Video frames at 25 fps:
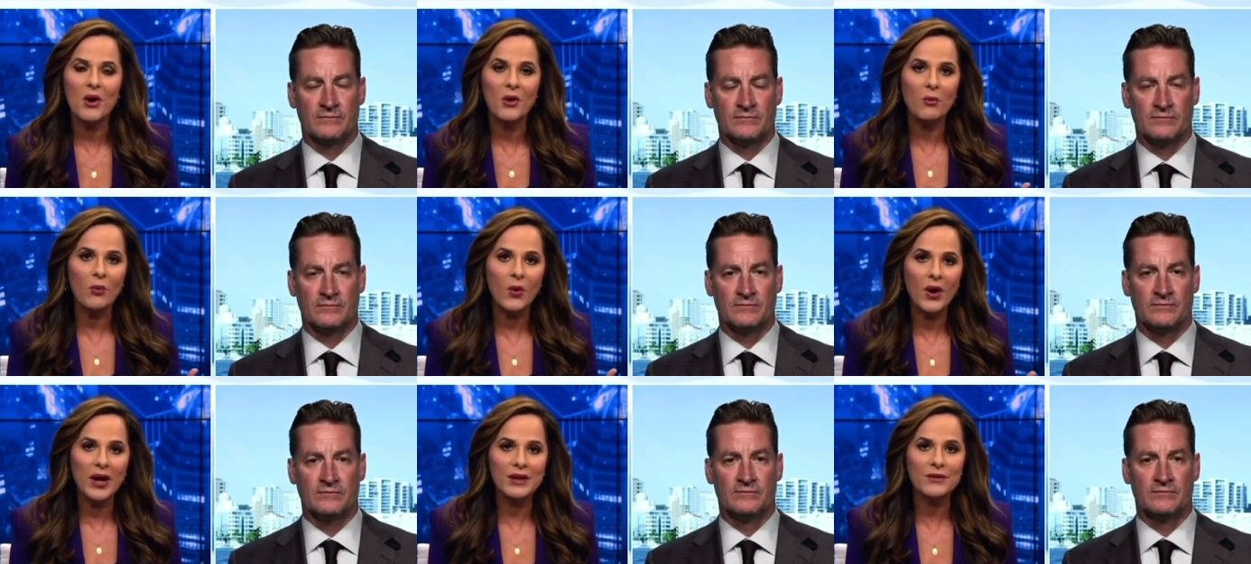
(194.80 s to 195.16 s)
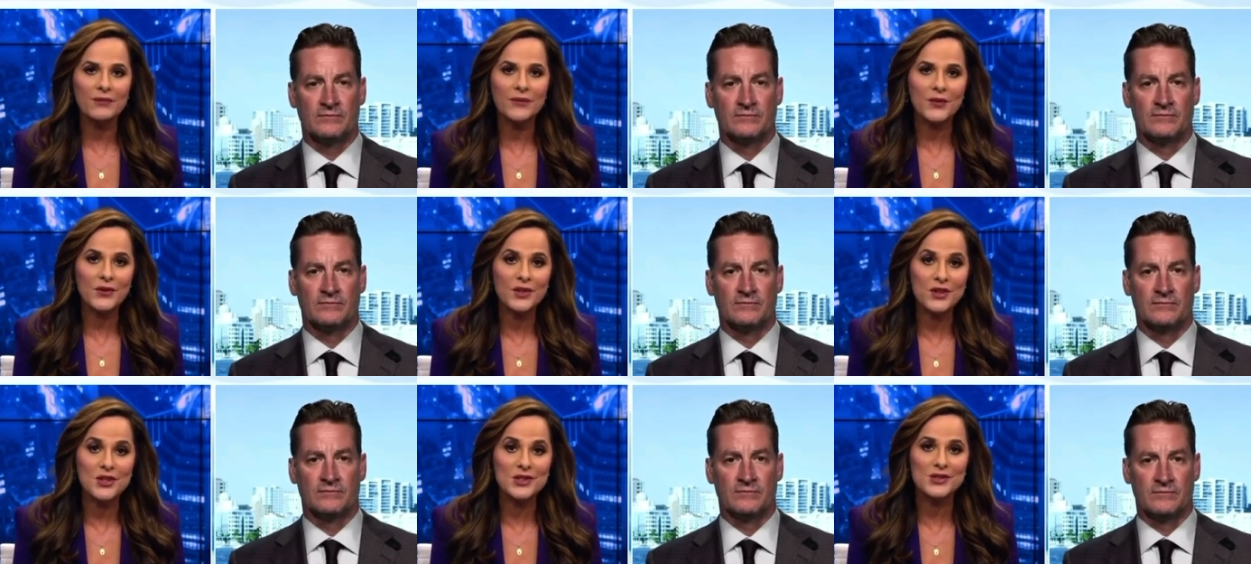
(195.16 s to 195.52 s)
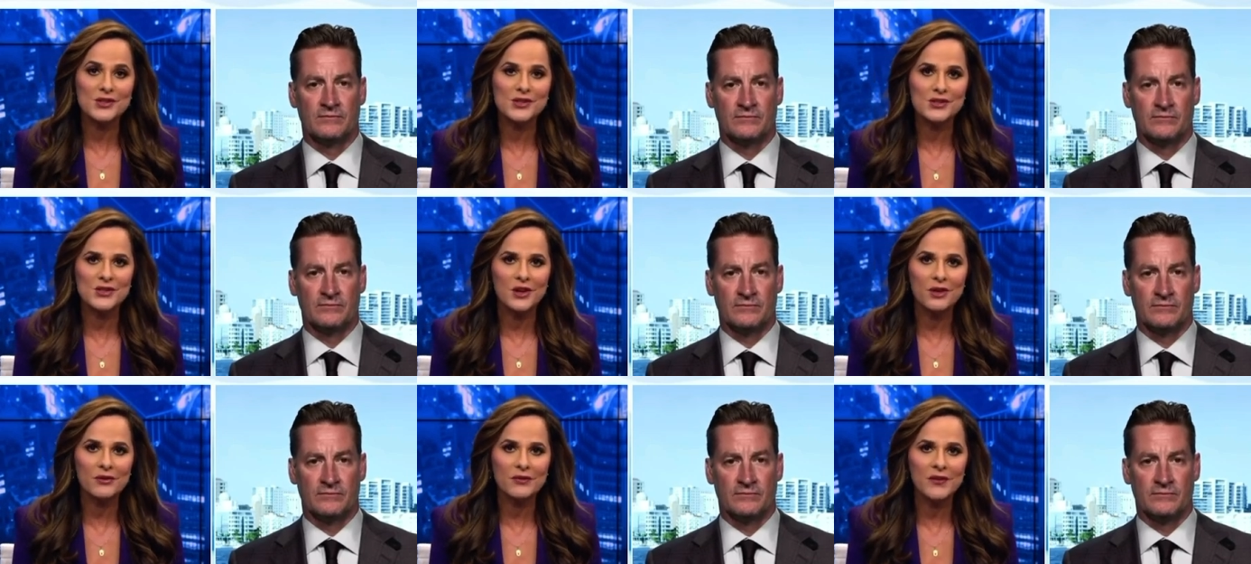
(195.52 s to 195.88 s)
Speaker 1: one for
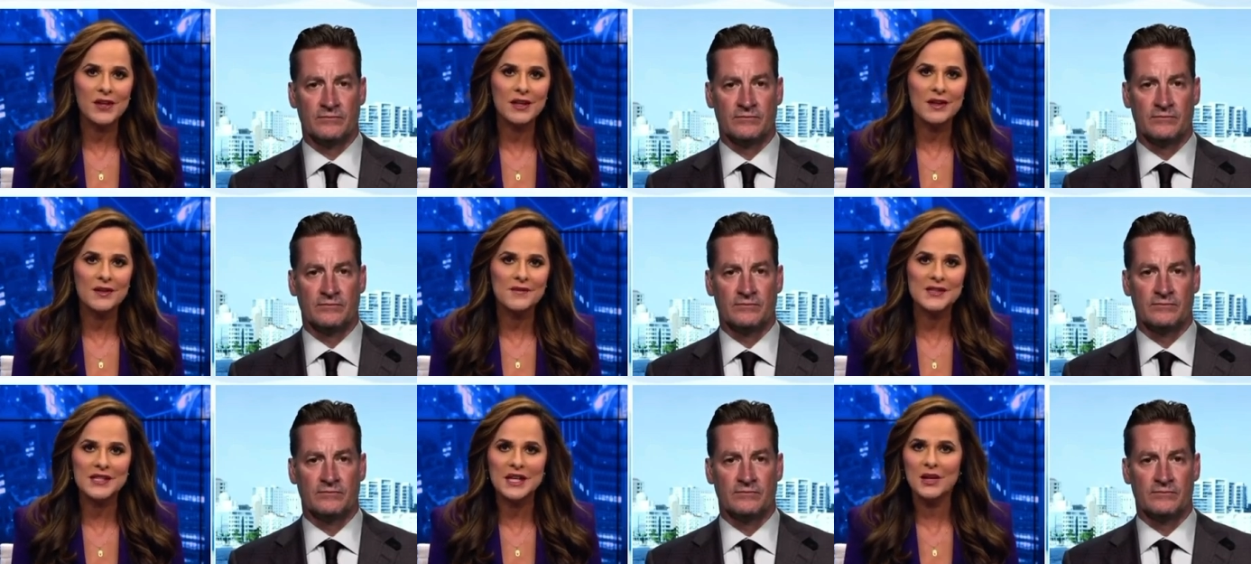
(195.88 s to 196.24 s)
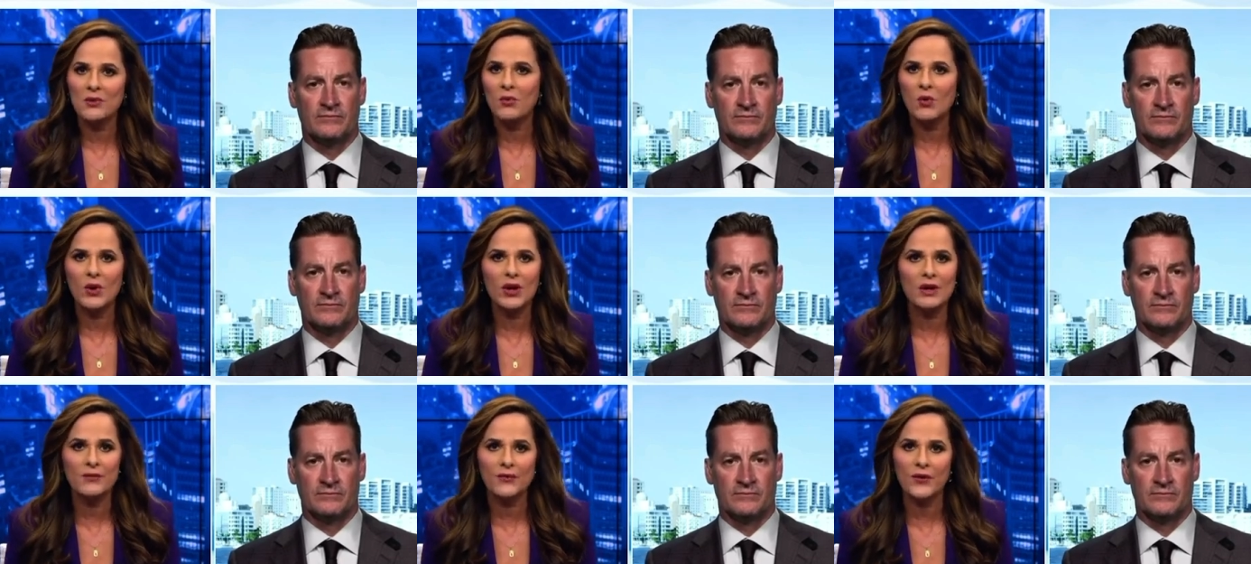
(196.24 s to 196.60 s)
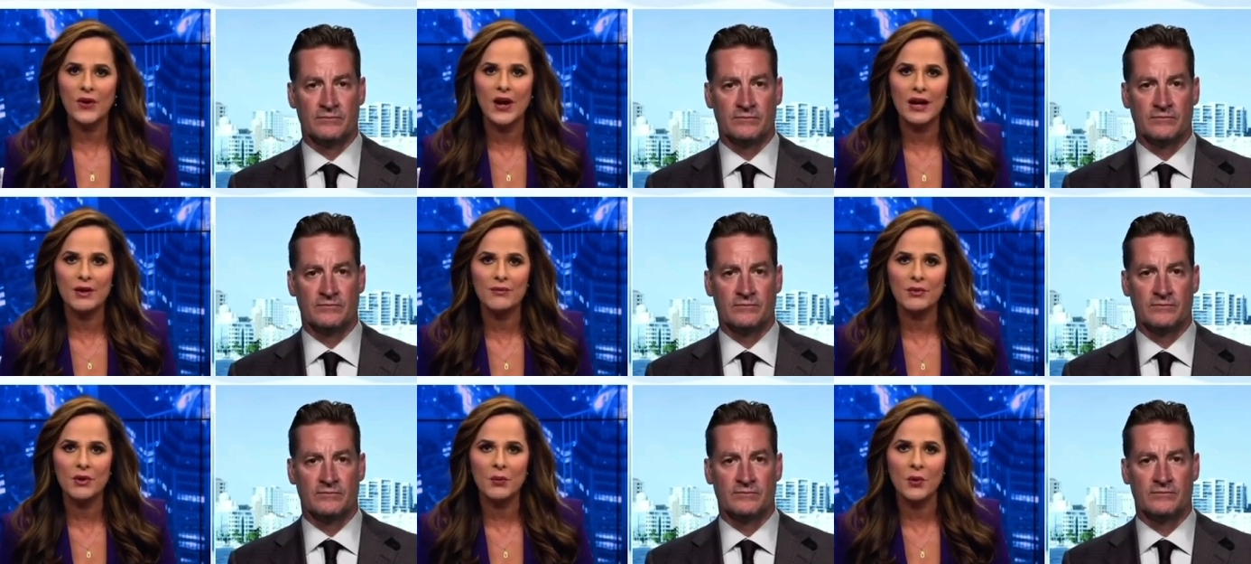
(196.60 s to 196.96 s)
conservatives and one for
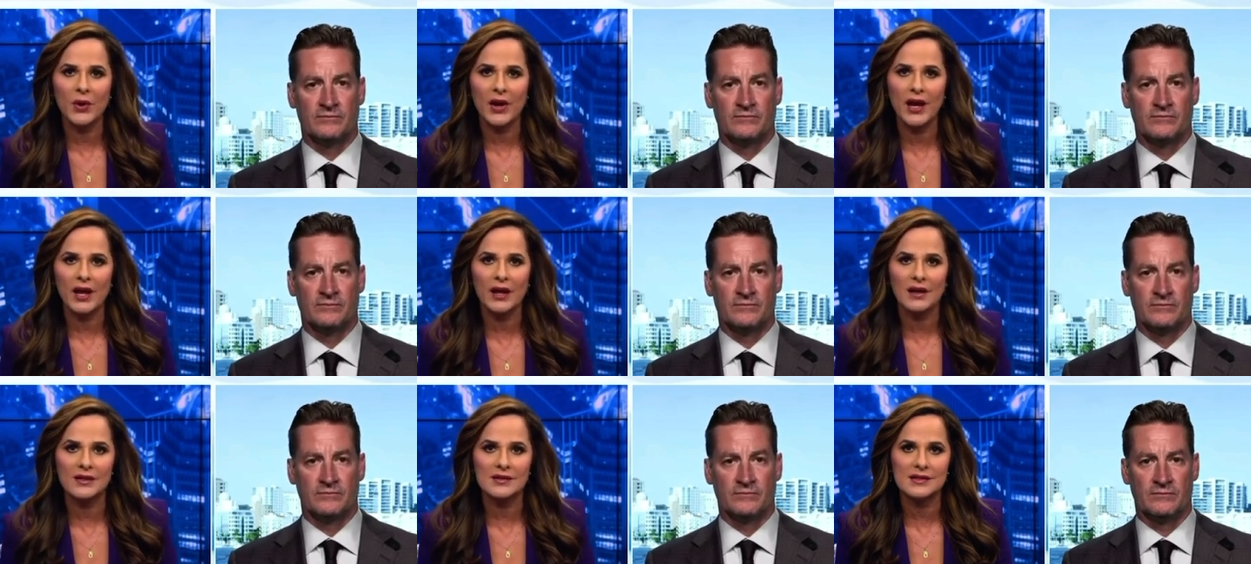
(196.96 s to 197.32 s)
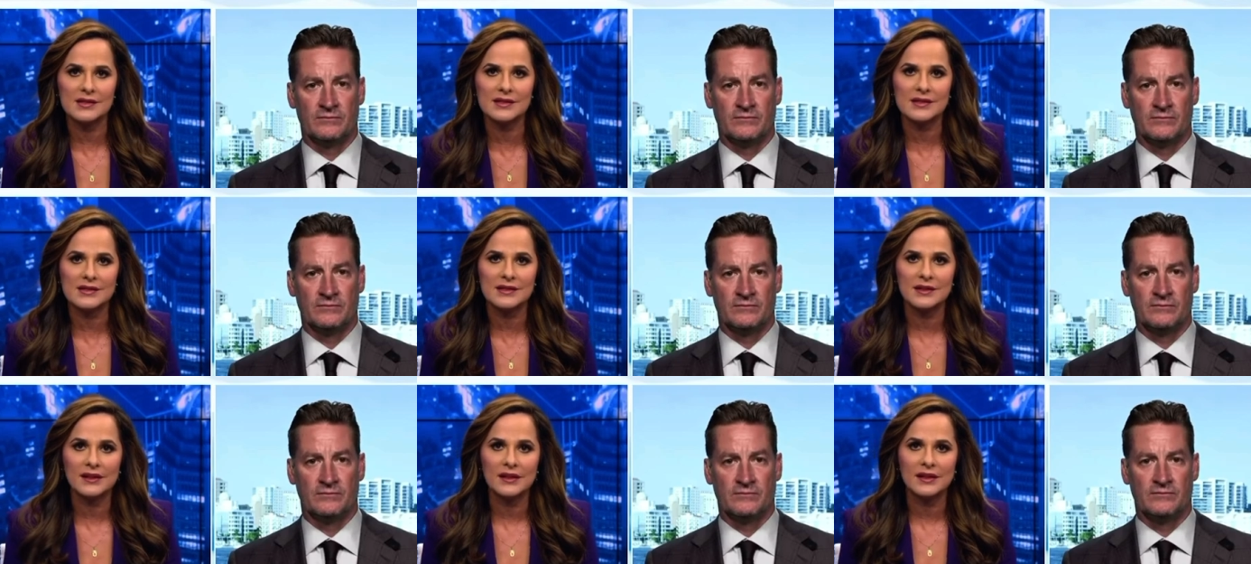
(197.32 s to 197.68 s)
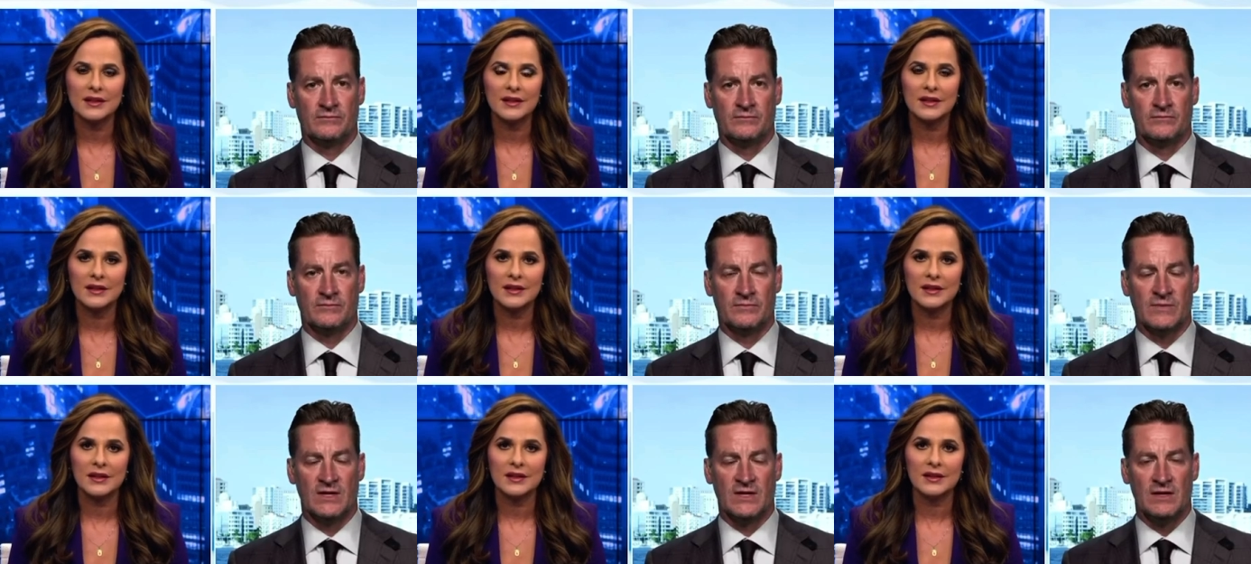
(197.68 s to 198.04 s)
everyone else?
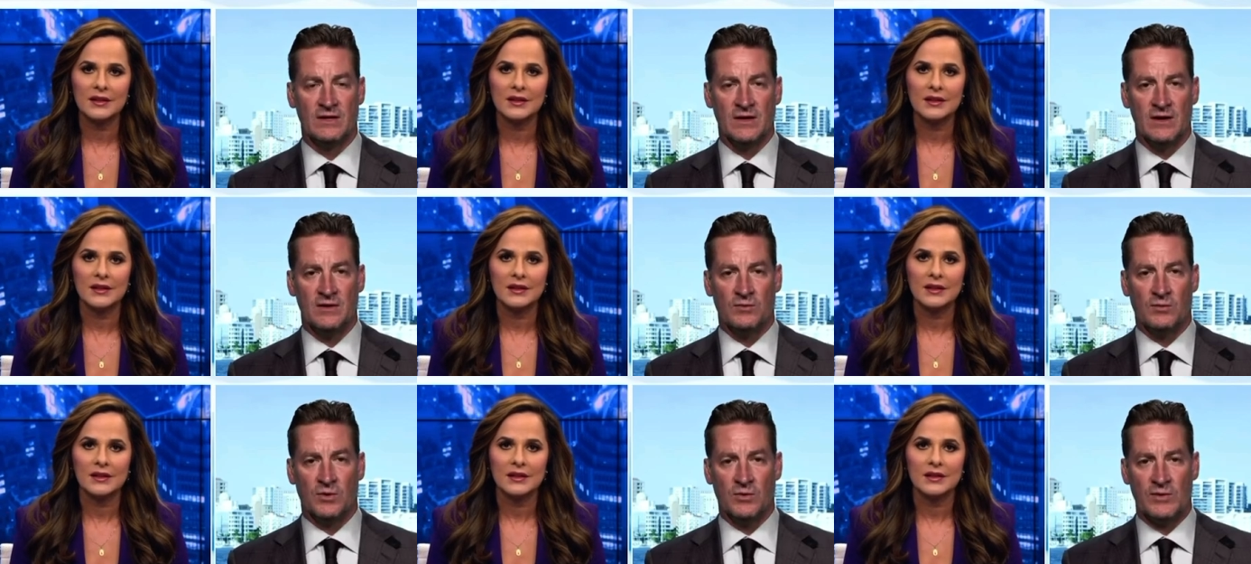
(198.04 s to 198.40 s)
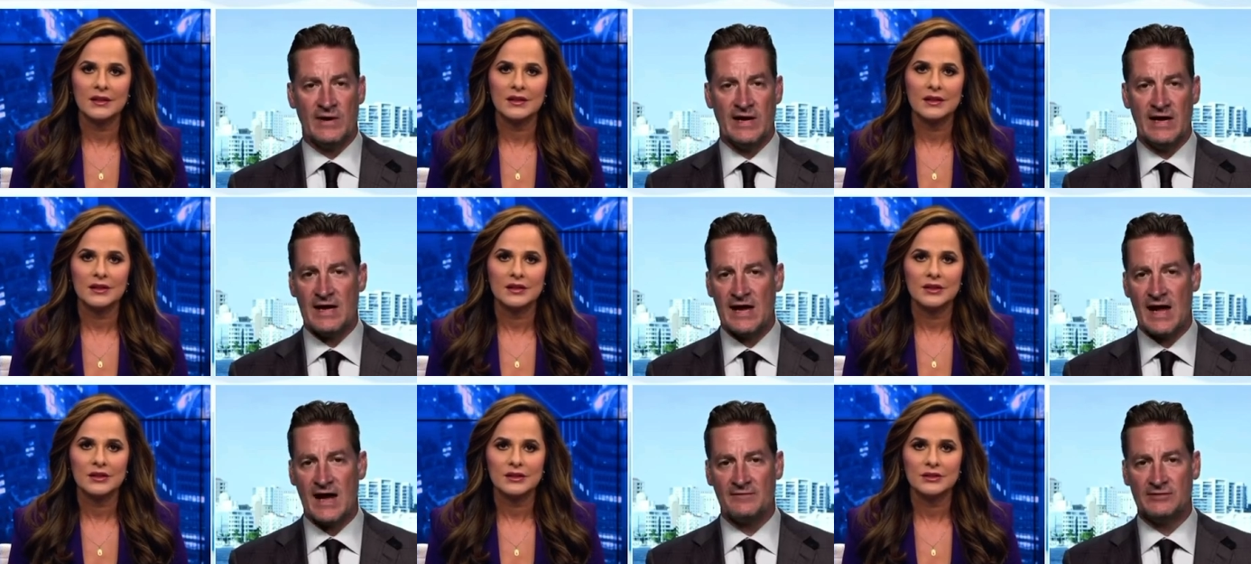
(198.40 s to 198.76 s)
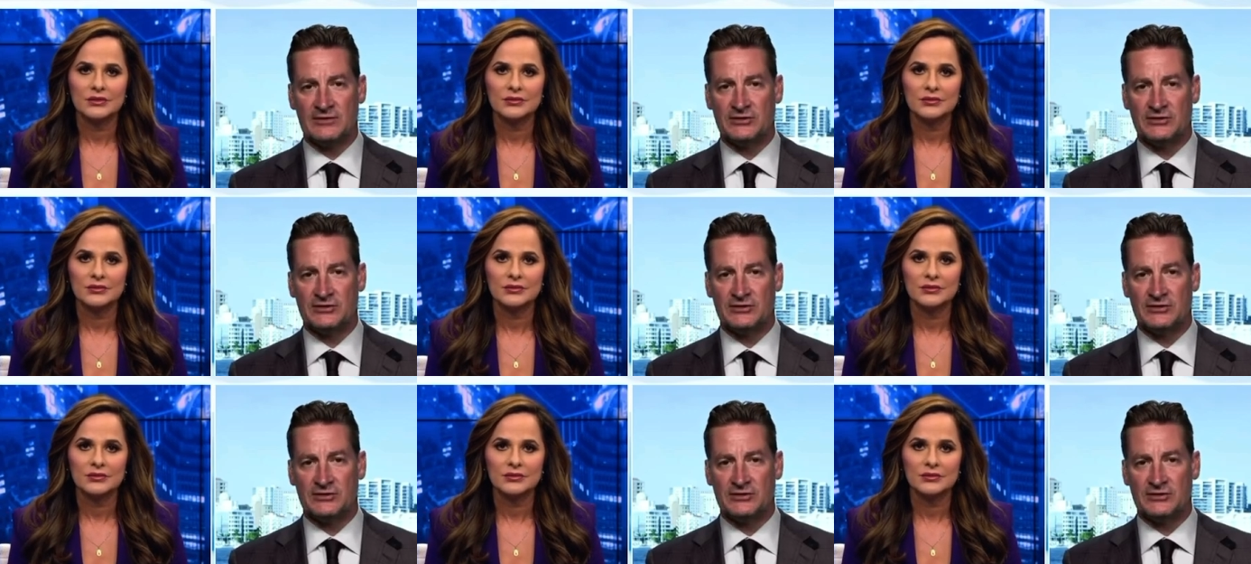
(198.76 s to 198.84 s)
Speaker 2: Well, we have a